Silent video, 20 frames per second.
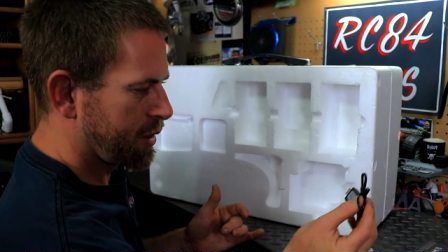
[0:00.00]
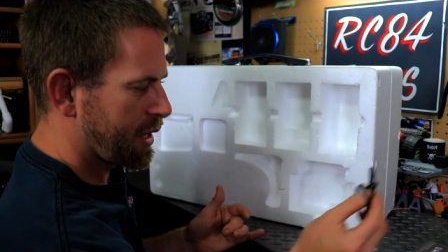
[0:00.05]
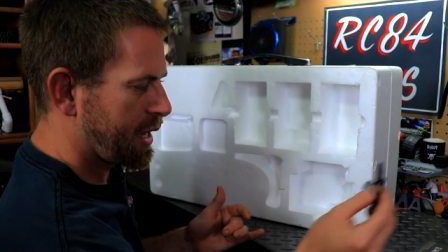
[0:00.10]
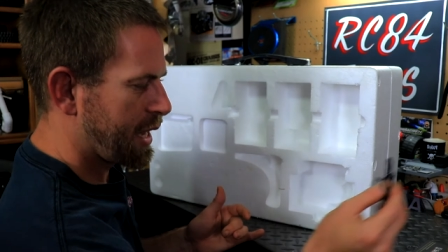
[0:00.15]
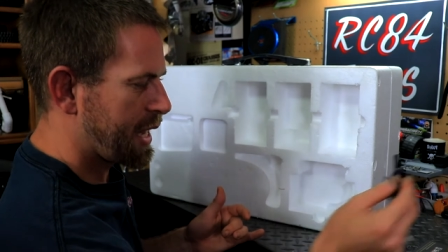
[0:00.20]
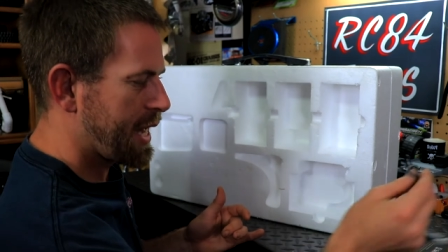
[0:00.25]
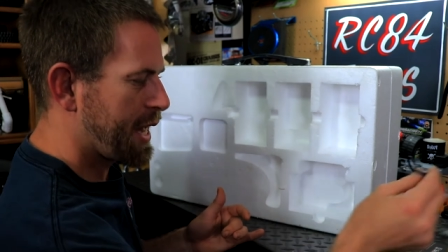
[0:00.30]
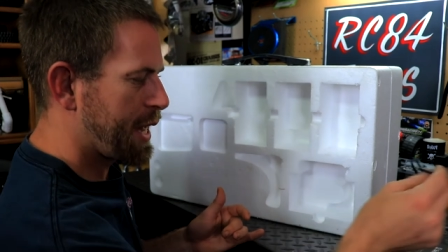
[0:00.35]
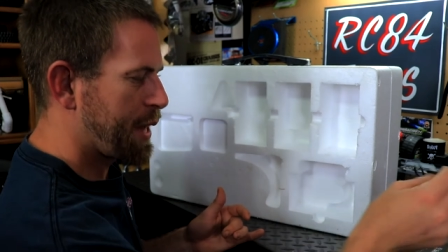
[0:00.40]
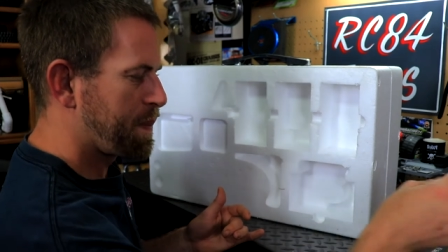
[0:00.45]

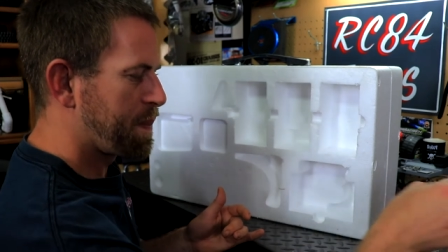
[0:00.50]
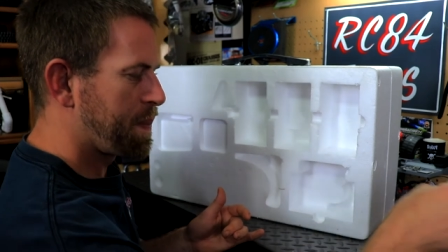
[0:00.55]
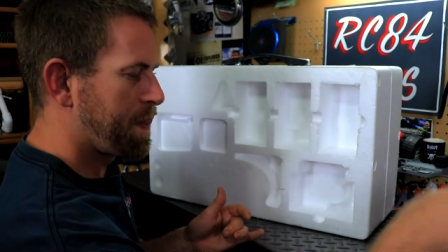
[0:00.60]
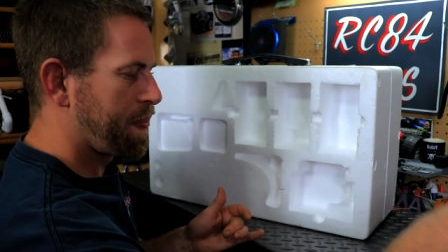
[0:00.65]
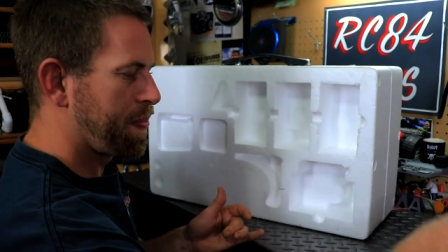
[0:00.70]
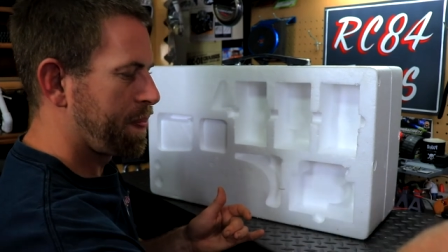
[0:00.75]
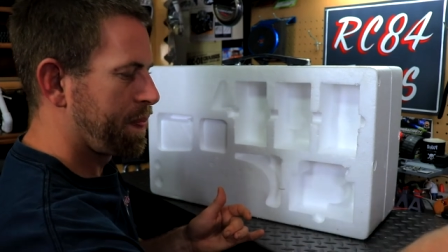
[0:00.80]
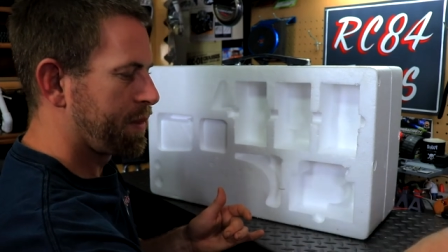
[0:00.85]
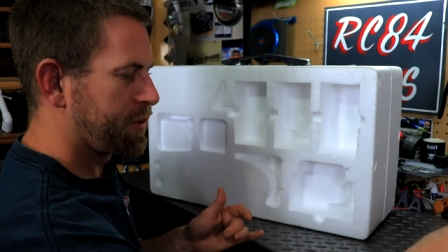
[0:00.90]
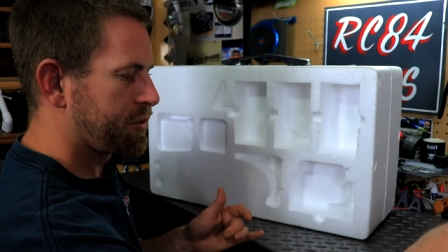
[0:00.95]
Uh,
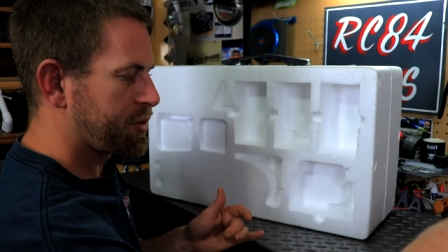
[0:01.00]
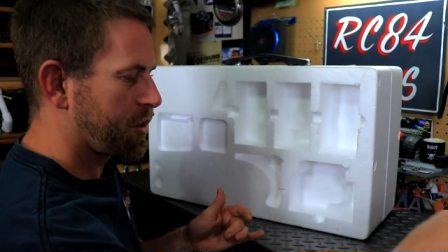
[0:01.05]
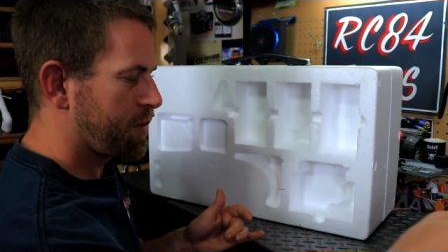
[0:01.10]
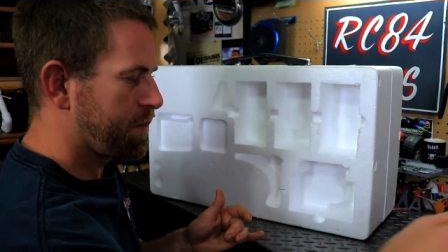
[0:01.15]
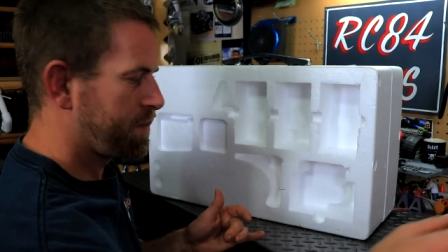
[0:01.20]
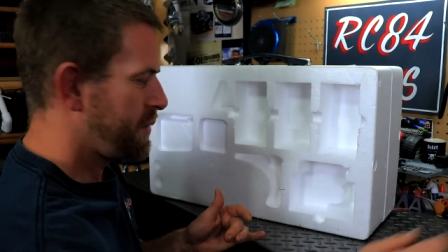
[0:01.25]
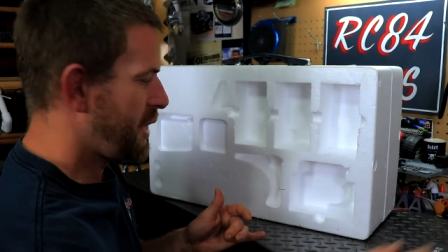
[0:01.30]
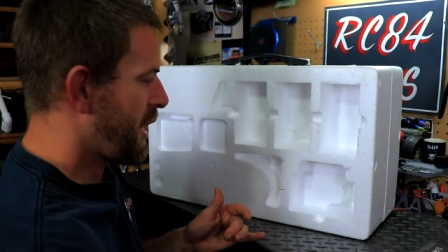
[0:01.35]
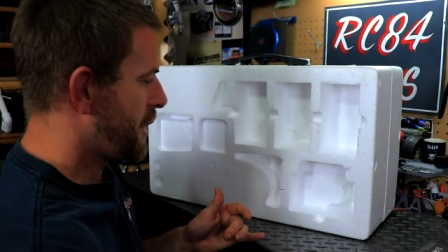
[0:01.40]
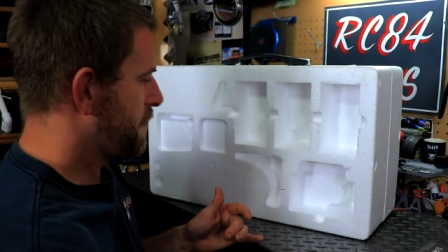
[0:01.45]
so,
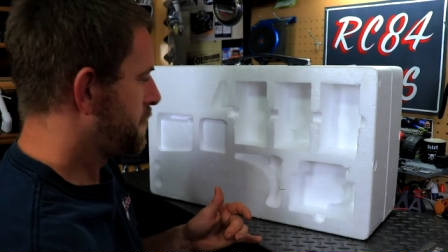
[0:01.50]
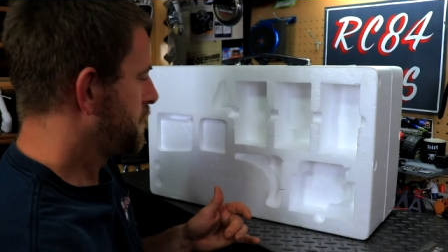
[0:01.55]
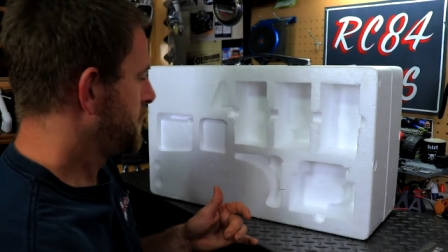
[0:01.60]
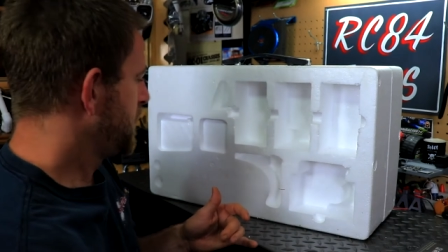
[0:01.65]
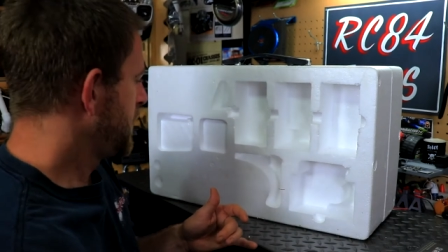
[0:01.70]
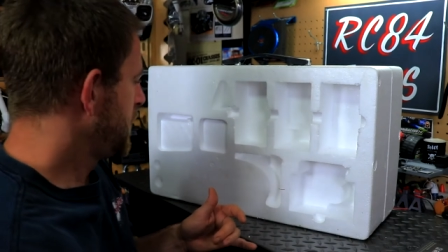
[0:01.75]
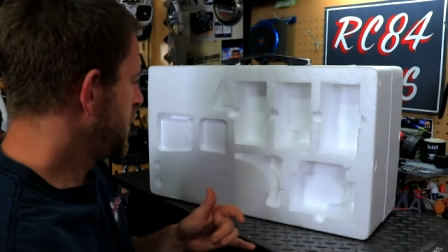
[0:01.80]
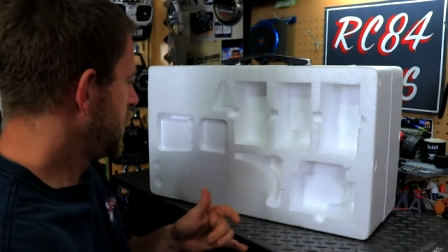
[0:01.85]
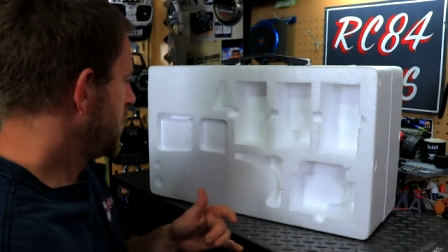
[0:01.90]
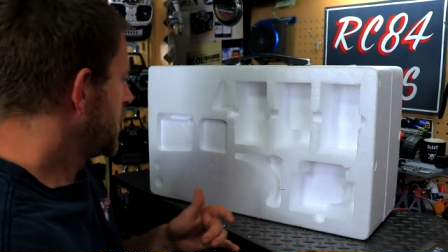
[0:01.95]
yeah.
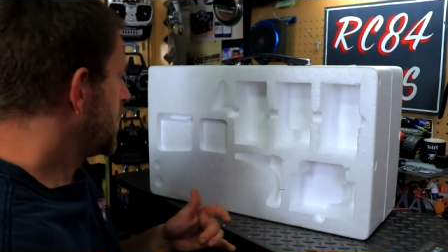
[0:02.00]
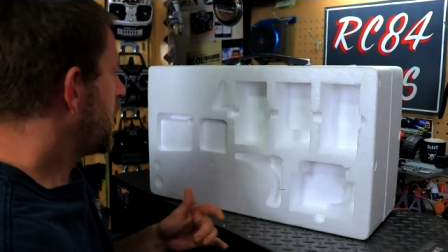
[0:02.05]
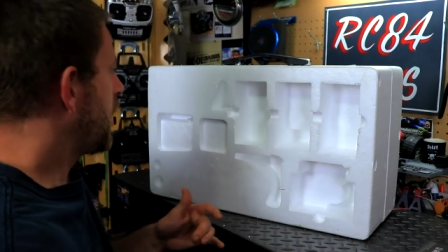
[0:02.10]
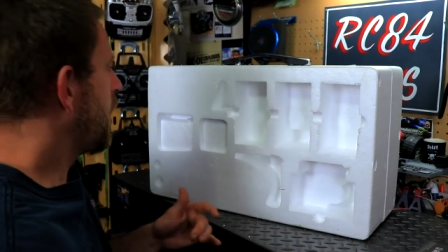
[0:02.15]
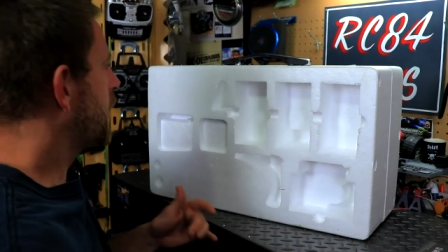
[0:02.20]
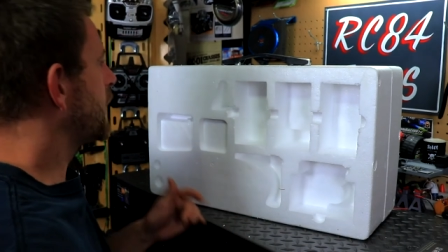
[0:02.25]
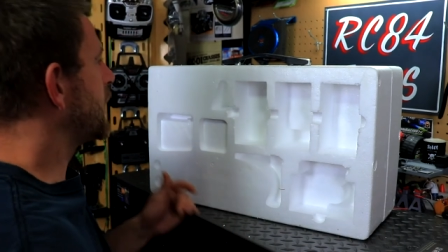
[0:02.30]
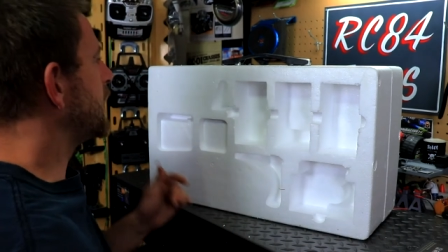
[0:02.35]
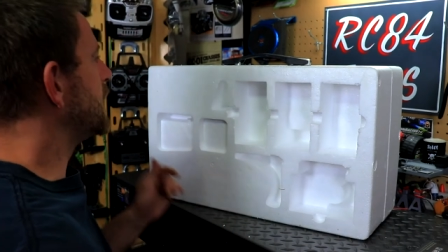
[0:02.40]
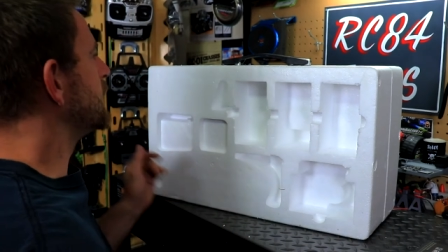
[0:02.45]

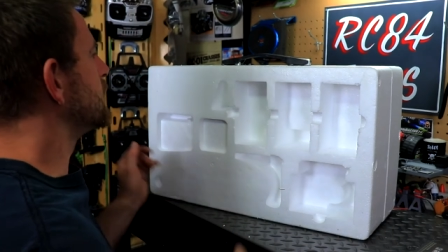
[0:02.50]
All right,